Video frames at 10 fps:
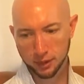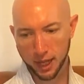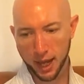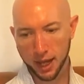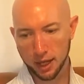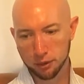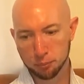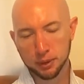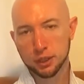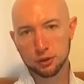And
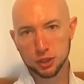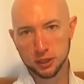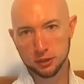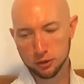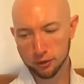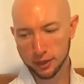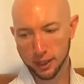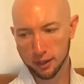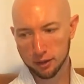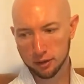because she's done
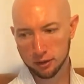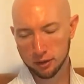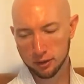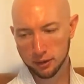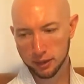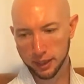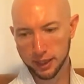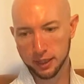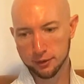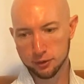that, he
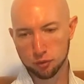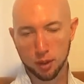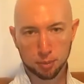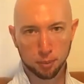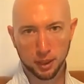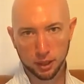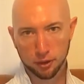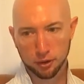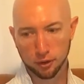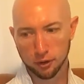has
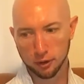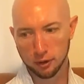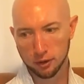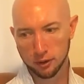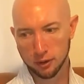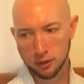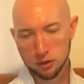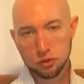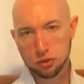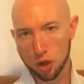reprimanded her,
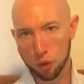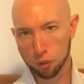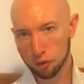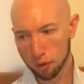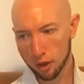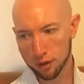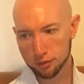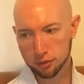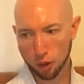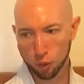told her
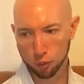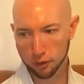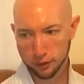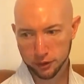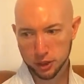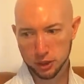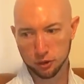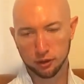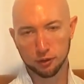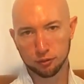off, told her that she
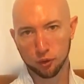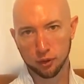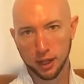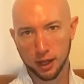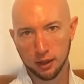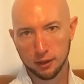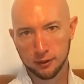shouldn't have done that,